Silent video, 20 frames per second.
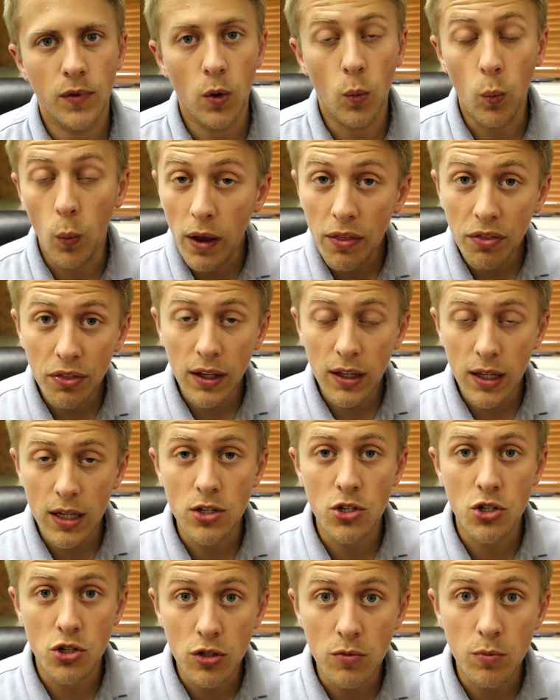One thing
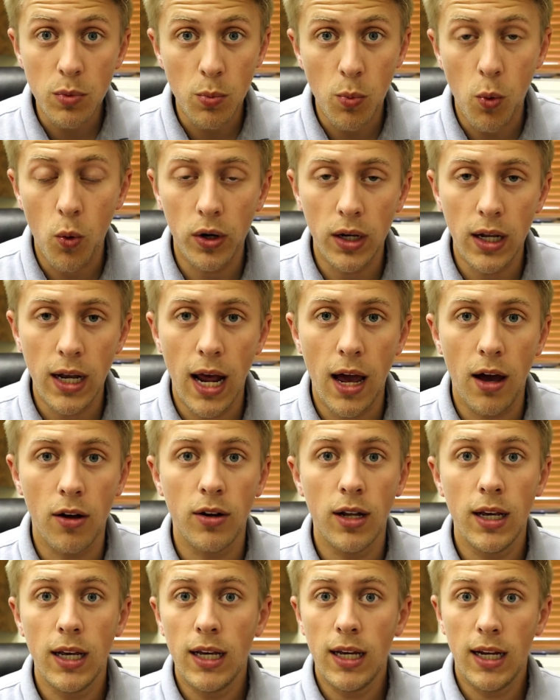that should be pointed out,
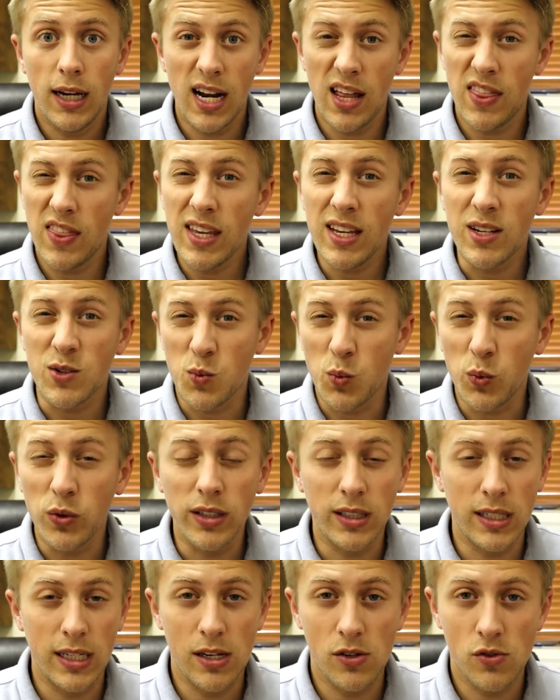and I think it's
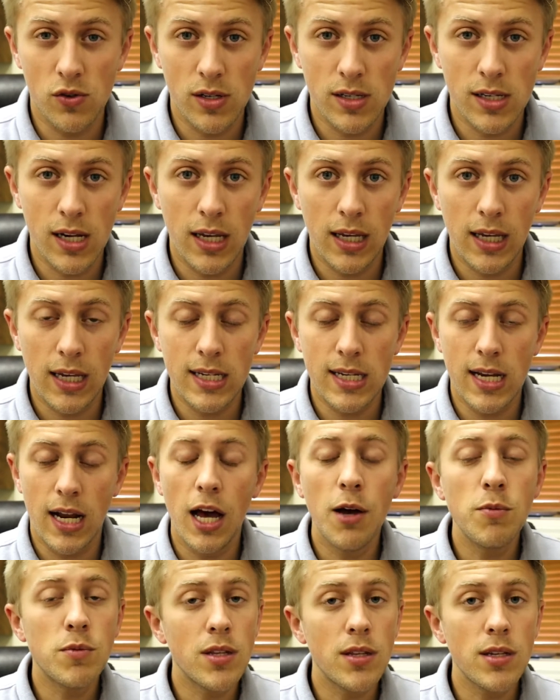really interesting, is that
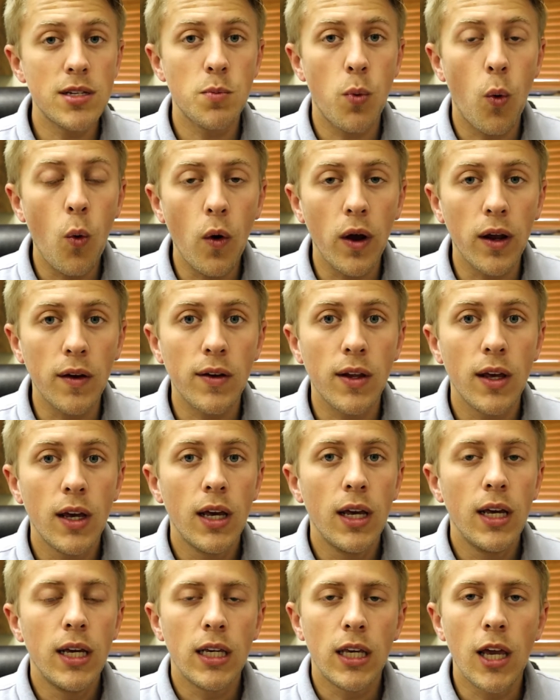up to this point,
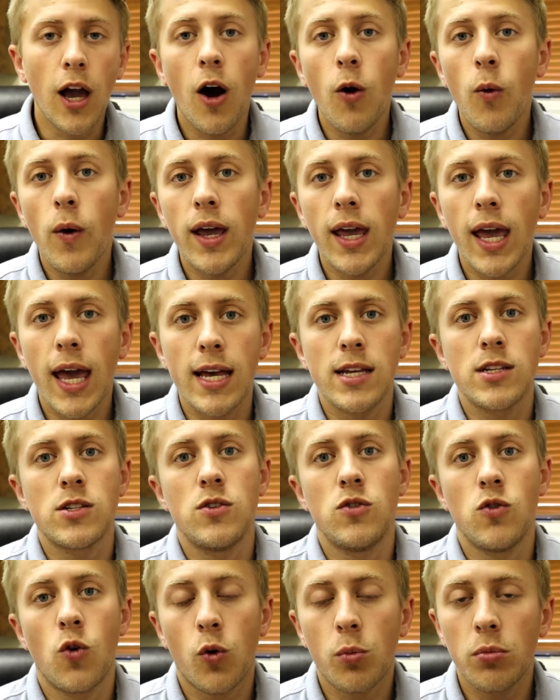Yahweh has
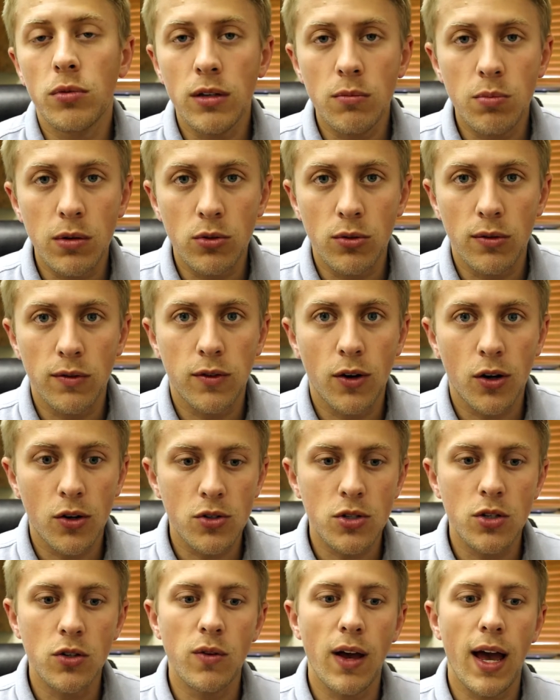normally been
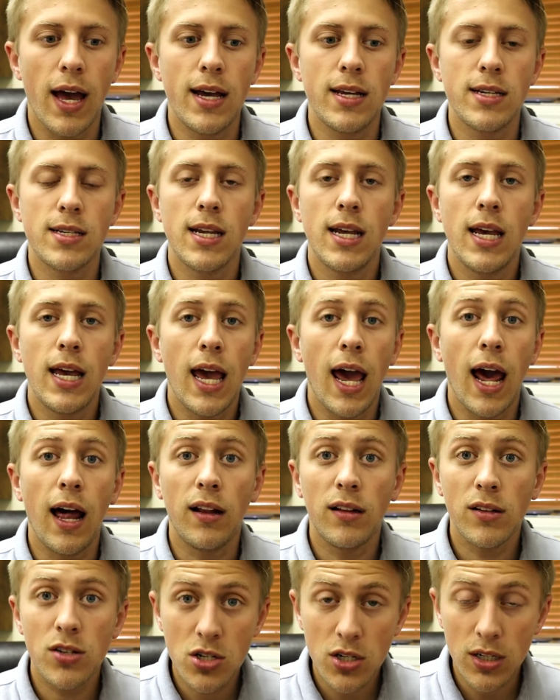referred to as
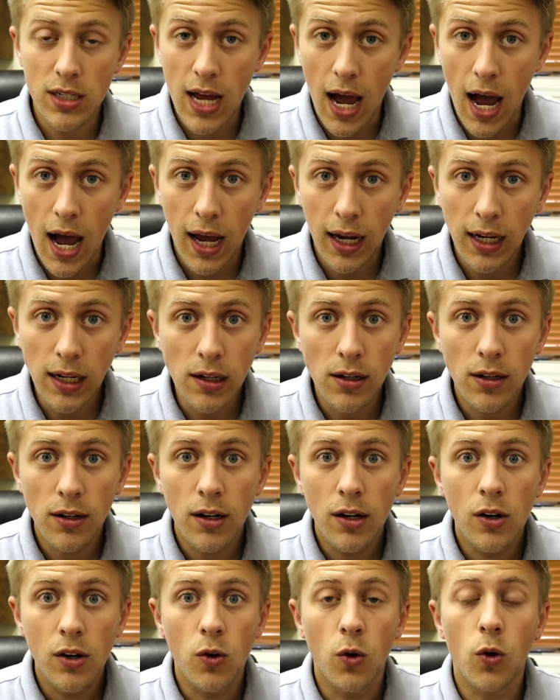El Shaddai
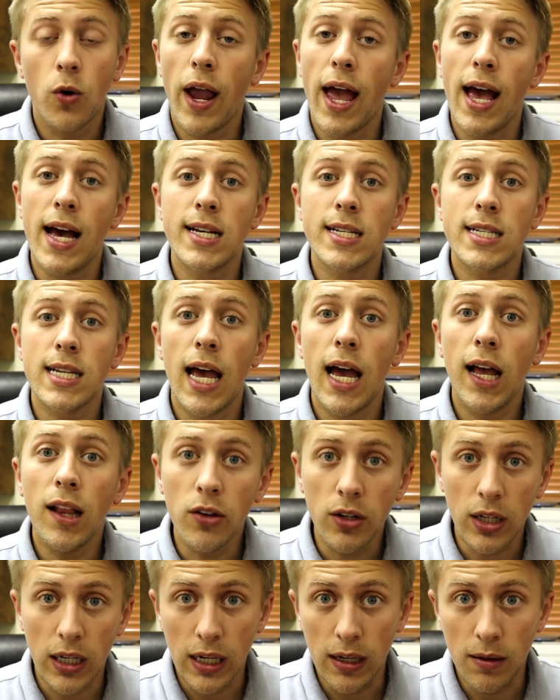or as
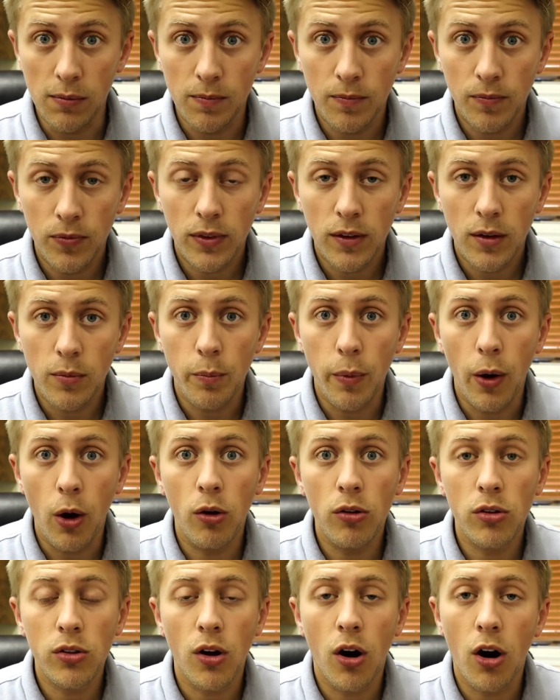Elohim.
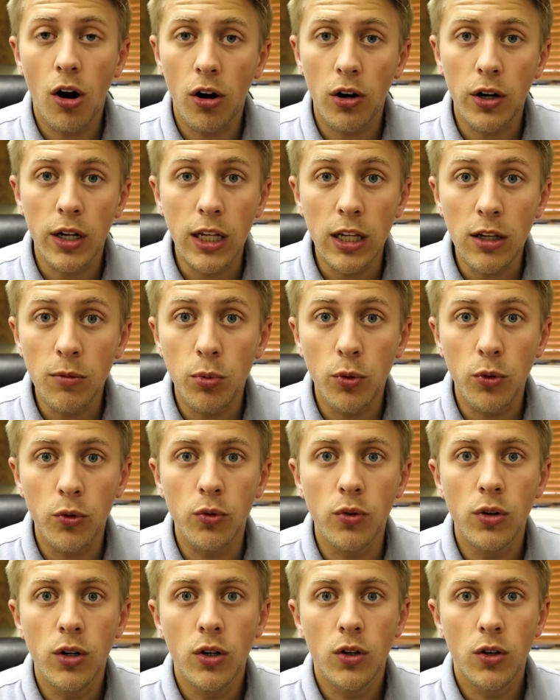Both are
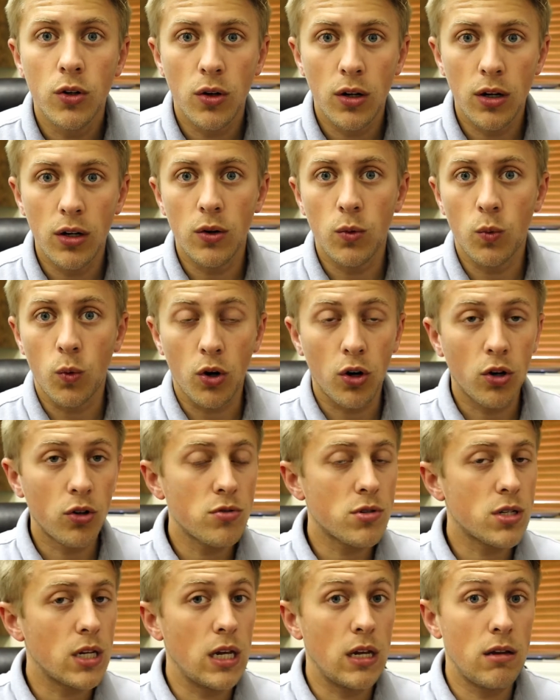Hebrew
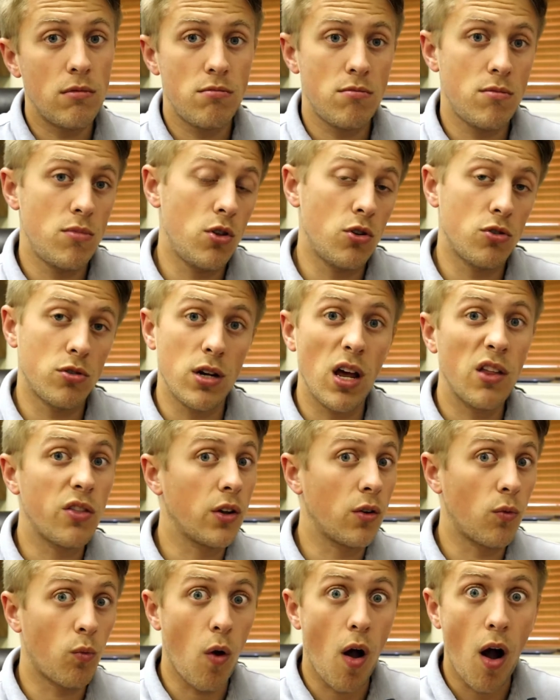words, and there's
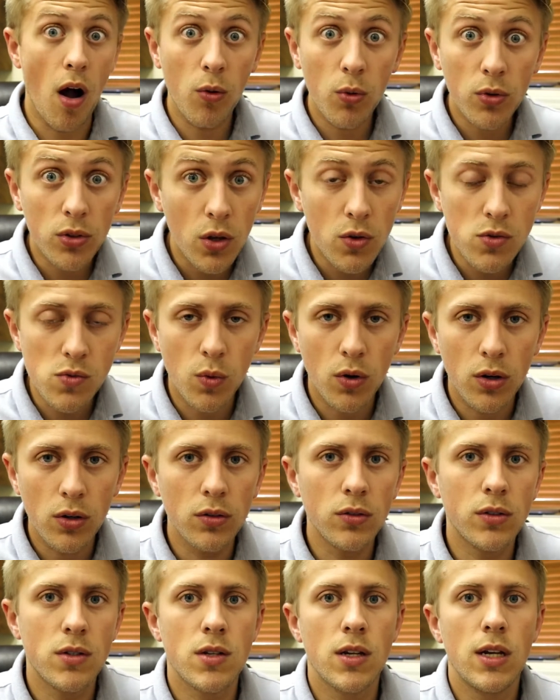nothing wrong with those
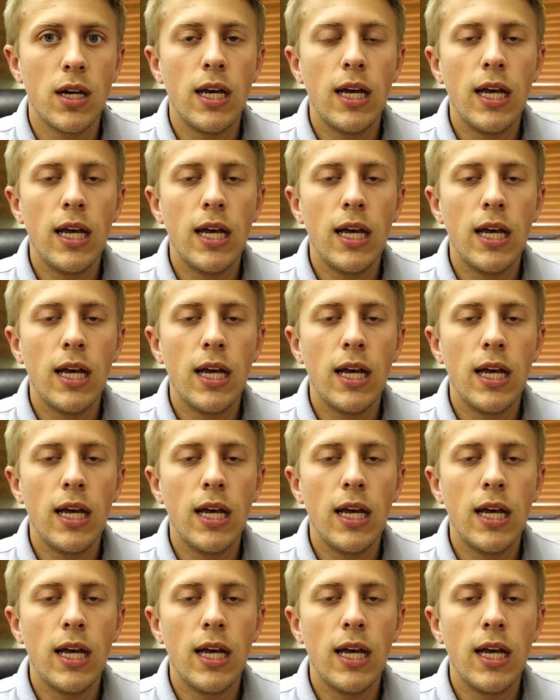words.